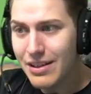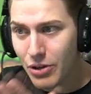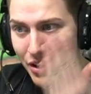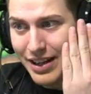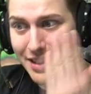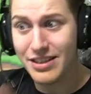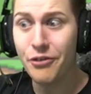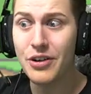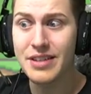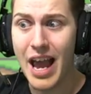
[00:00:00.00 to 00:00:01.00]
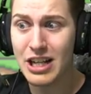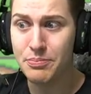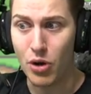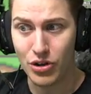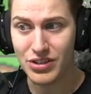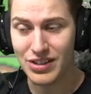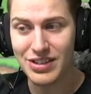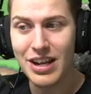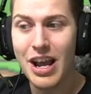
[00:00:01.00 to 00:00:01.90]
we're gonna get different text boxes.